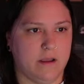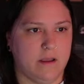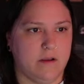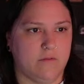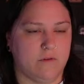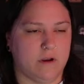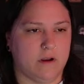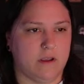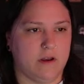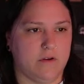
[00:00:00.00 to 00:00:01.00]
where,
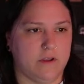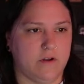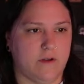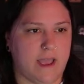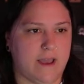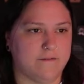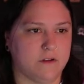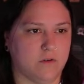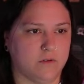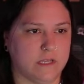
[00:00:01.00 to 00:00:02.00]
you know, you don't have
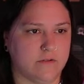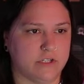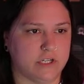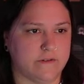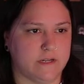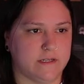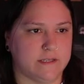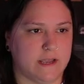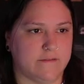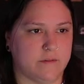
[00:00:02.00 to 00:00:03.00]
to hold down Shift. It
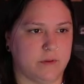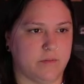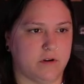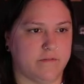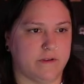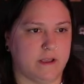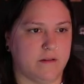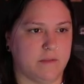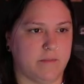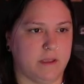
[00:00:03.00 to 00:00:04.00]
doesn't have to be perfect.
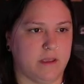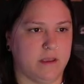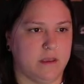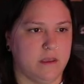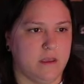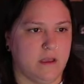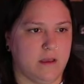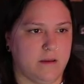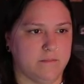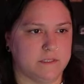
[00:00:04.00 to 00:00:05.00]
Maybe
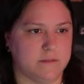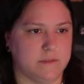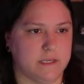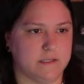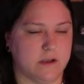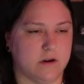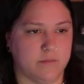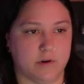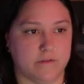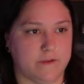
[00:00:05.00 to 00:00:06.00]
some things aren't
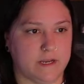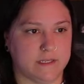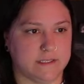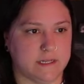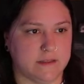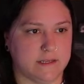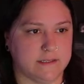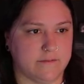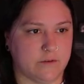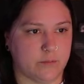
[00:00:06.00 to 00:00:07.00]
perfect because nothing's
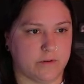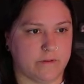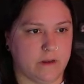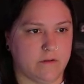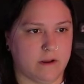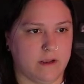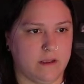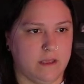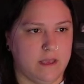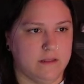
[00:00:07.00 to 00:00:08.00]
ever perfect, right?
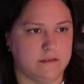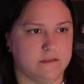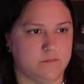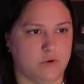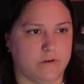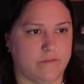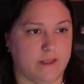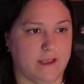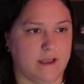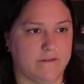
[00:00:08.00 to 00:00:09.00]
This is more of
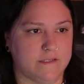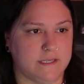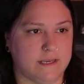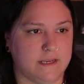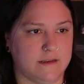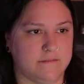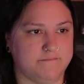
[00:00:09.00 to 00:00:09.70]
like obviously a